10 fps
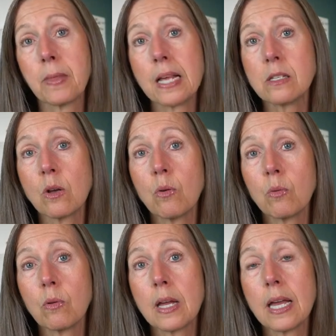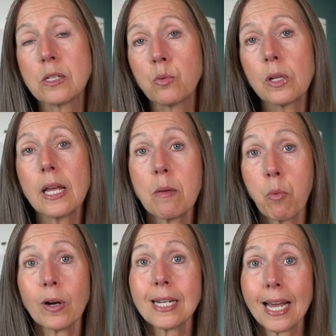And so it's really
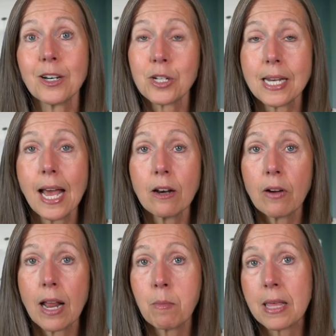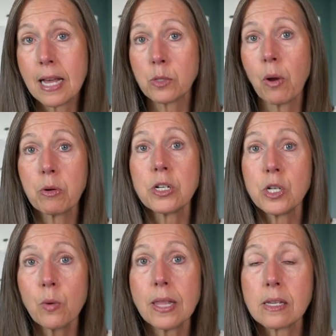important to understand our enemy, and that's why we're
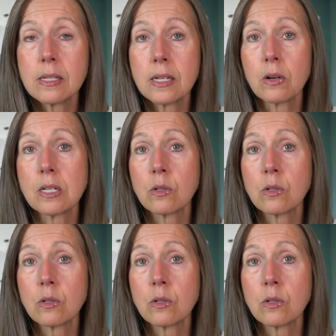doing this series.